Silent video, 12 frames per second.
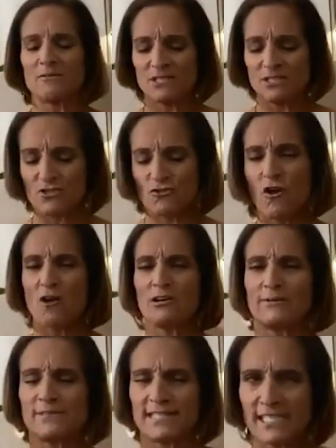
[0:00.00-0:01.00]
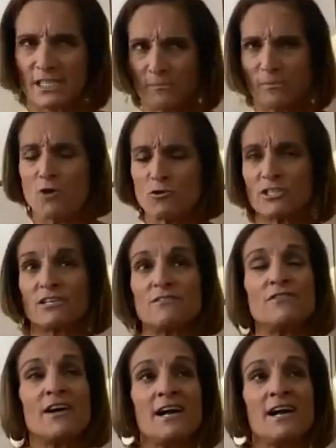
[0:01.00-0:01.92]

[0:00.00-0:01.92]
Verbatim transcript: I was strong, I was explosive,